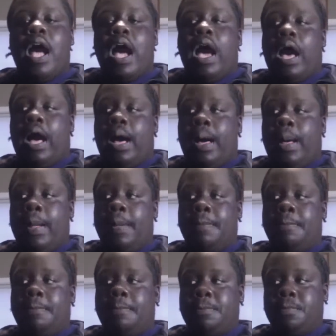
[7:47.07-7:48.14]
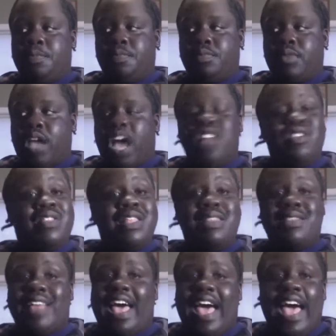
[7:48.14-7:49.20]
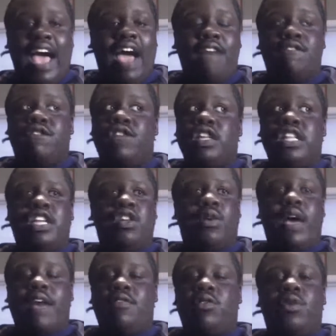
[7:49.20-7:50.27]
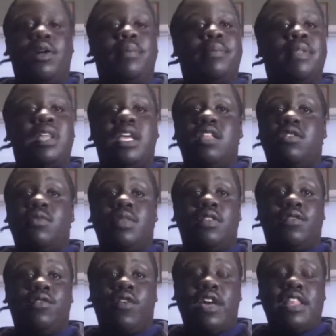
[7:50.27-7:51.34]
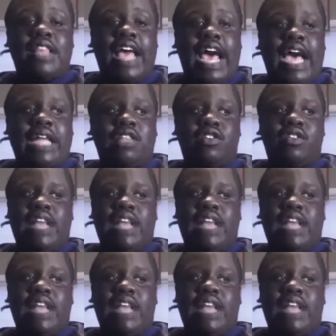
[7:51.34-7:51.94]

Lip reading: Um, Other than that, I really don't have no complaints with the voice actors.